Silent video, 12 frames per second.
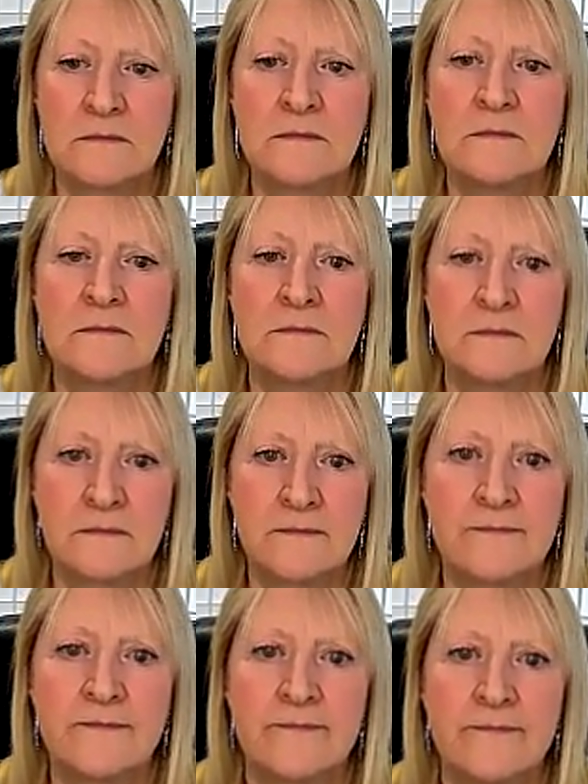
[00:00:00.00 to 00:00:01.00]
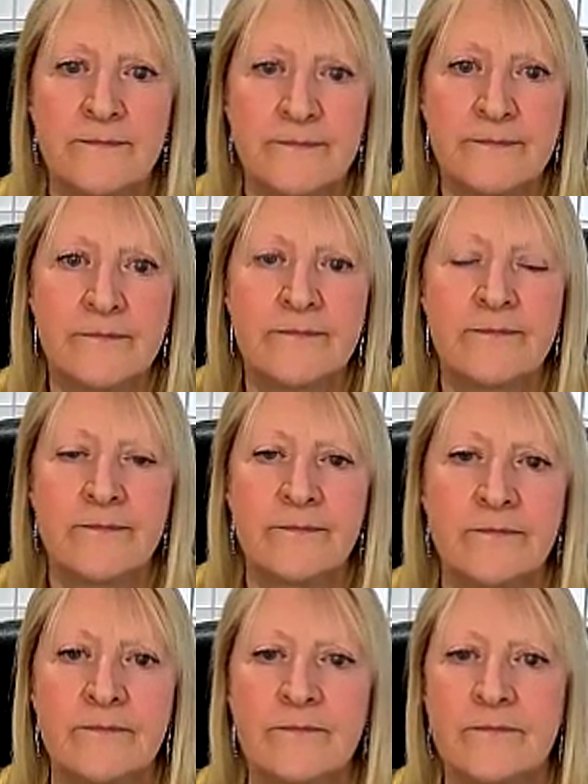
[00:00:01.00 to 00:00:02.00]

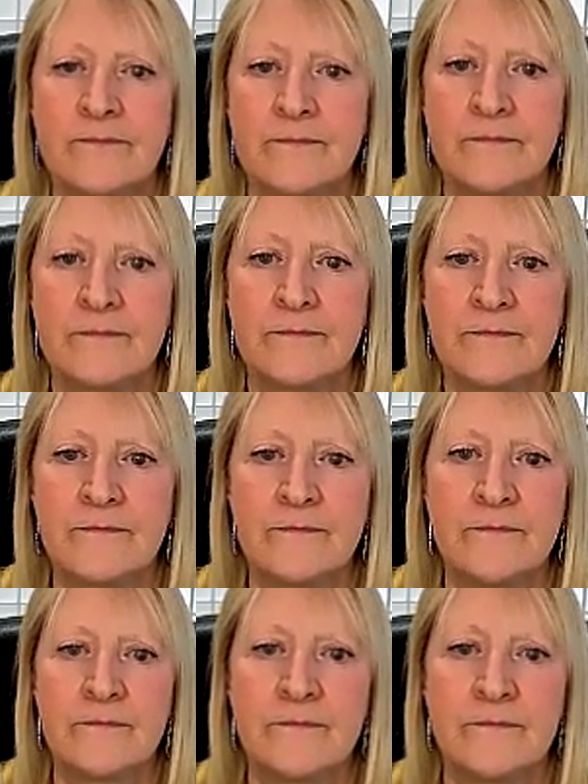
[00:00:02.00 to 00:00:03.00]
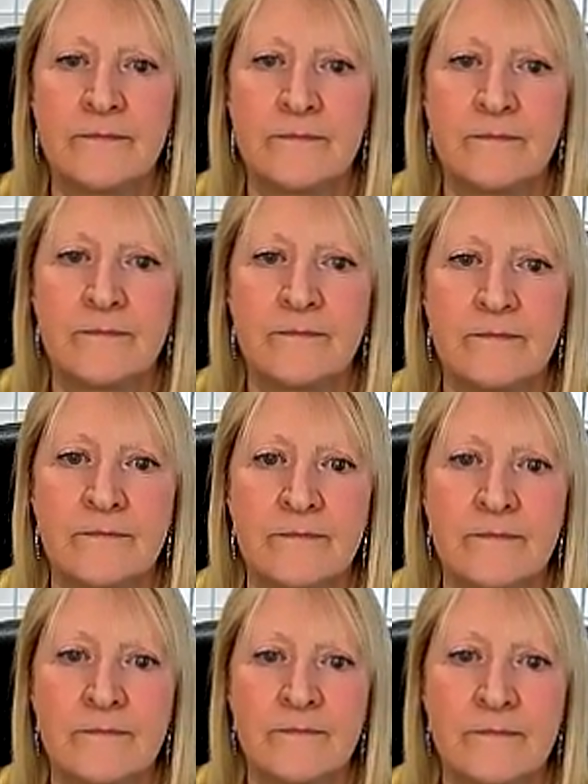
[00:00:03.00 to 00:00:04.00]

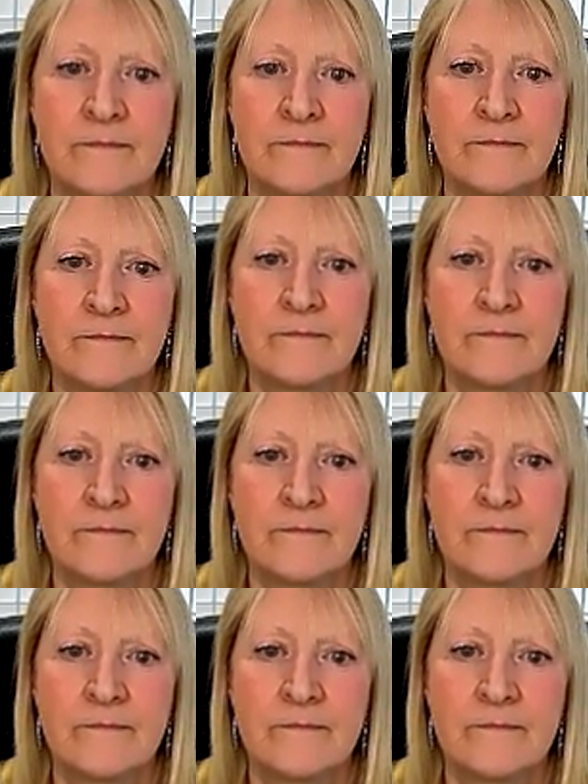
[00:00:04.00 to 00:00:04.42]
[no speech]